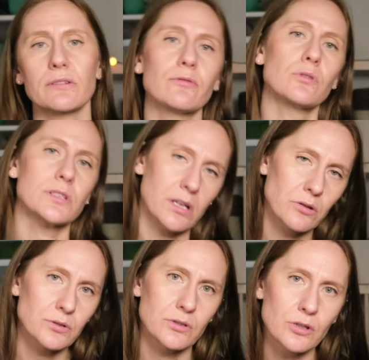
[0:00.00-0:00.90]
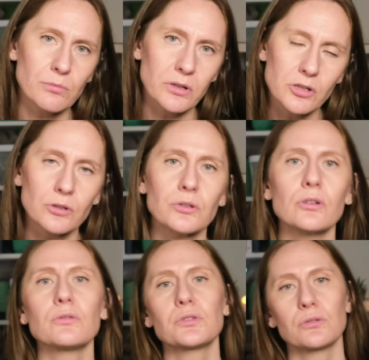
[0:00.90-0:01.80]
Of course, I use German short
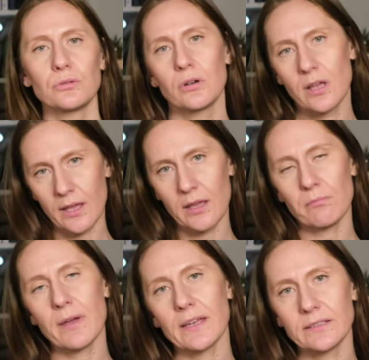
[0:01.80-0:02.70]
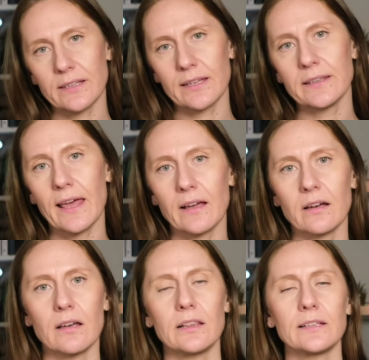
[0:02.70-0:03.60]
rows to make the
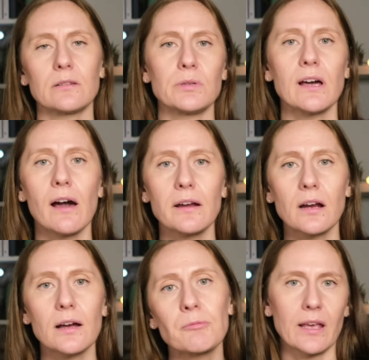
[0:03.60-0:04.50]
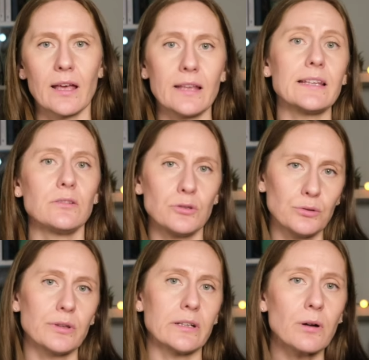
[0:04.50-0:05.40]
neck a little bit higher up, and then you
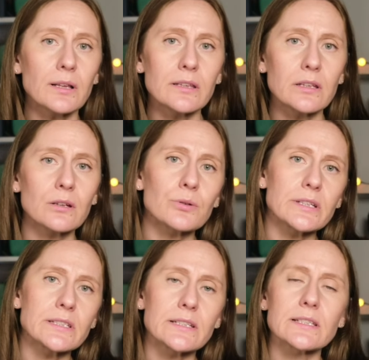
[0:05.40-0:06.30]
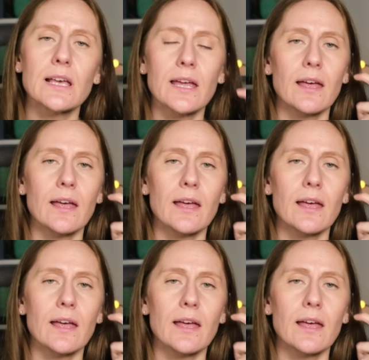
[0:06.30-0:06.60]
do the raglan increases,